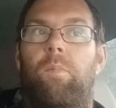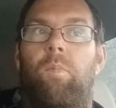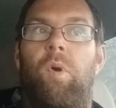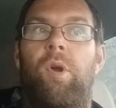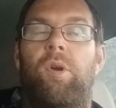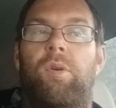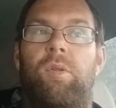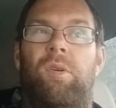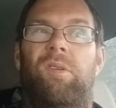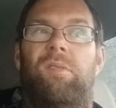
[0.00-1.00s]
work
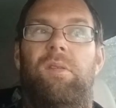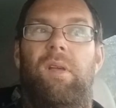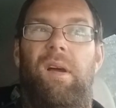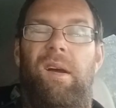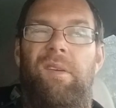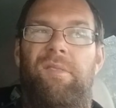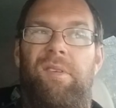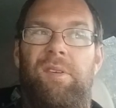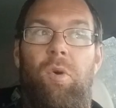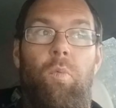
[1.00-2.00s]
that either
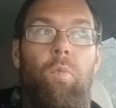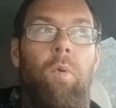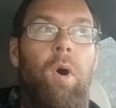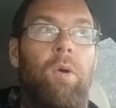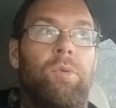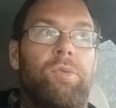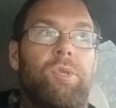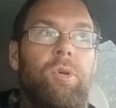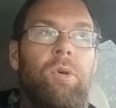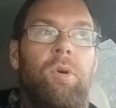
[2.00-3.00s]
I don't
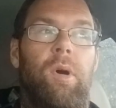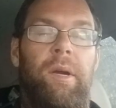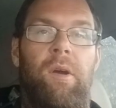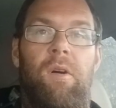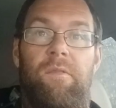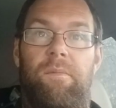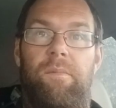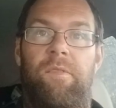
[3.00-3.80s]
want or I can't